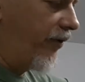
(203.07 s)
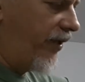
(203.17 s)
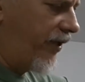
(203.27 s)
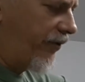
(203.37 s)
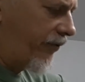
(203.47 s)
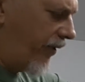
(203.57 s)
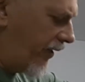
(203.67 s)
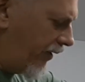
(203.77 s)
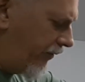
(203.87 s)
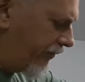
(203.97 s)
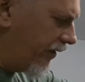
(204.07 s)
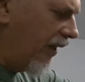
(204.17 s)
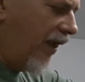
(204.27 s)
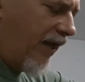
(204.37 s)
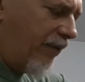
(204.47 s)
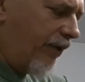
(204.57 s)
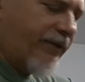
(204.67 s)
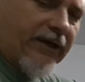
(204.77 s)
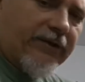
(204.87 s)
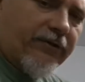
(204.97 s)
and you get 3 coats. And then once
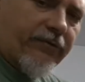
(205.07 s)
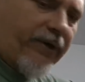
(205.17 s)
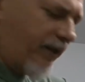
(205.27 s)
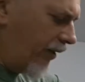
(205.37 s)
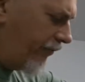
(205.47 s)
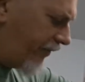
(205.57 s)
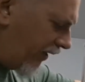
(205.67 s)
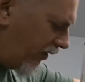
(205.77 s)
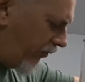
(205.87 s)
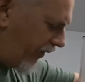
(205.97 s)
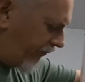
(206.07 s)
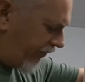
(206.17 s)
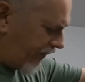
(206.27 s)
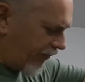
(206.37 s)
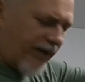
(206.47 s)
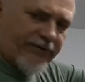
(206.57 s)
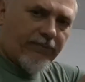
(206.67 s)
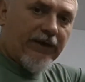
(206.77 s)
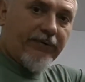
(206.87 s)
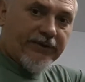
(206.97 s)
I get the 3 coats, I go in with my razor
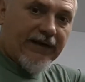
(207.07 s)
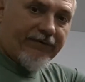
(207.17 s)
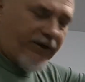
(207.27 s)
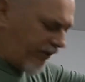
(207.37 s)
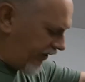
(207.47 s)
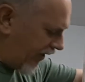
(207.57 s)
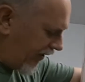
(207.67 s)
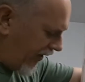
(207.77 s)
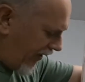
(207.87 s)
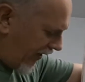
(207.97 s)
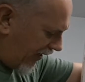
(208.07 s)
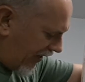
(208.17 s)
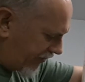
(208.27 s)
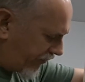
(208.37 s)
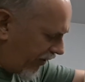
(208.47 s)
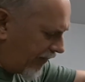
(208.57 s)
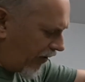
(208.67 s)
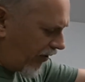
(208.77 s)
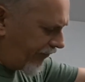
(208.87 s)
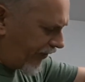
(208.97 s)
blade, which I haven't done yet, and I scrape
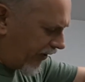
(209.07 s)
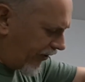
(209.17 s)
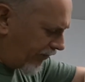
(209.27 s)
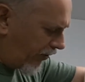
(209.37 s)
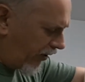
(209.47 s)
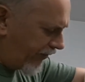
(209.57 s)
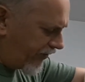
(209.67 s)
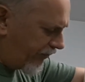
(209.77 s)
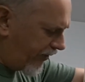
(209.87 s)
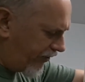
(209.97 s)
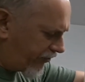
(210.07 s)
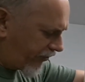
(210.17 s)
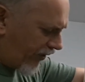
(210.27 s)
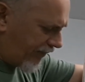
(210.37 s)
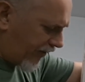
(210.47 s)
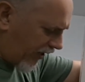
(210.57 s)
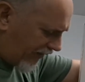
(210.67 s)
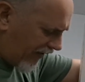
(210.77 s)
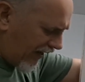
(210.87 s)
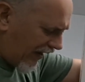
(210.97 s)
off the clear parts, and we just scrape it
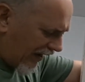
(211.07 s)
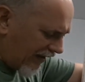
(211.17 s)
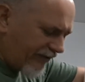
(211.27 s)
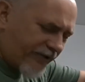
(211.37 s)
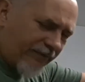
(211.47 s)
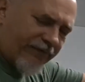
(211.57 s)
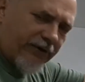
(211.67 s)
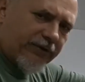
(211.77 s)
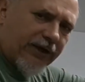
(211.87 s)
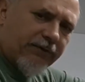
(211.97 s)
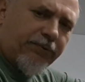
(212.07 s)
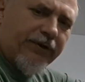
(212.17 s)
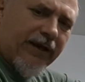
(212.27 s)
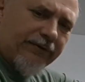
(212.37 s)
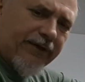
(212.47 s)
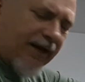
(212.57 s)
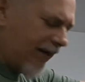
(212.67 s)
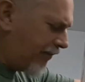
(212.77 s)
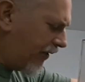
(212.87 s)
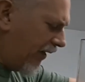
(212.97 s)
off. Some folks like to put down
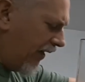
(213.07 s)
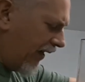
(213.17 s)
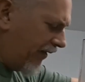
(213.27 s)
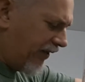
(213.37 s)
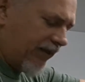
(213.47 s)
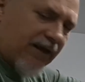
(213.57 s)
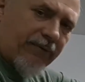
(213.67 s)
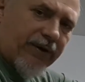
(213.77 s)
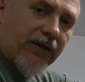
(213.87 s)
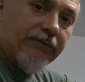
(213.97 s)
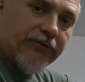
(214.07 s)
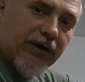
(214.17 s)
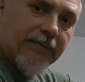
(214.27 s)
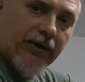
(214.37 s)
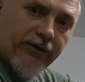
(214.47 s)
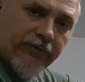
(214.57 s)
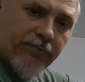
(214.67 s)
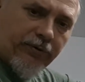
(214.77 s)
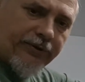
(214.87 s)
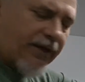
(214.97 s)
tape, and then that way they don't scrape it, I can just
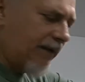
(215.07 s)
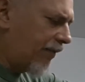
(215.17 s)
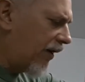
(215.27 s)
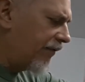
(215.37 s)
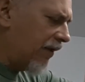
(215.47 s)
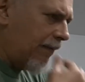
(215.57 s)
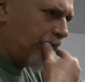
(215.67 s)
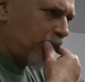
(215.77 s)
pull the tape off.